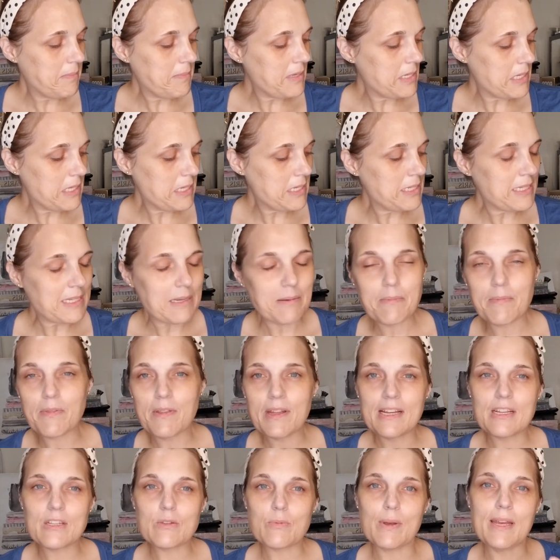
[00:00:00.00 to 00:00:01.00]
some
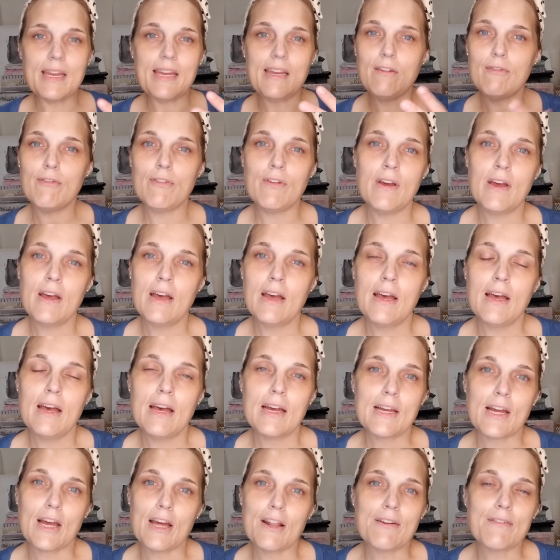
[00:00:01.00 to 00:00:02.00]
things we've
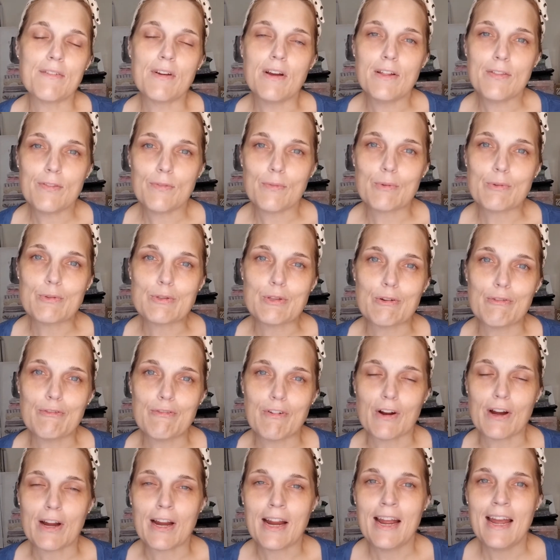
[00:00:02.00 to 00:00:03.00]
kind of gone through so
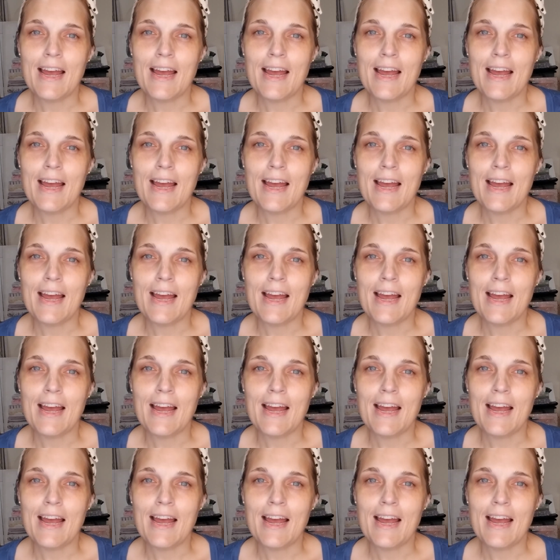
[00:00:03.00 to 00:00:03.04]
far.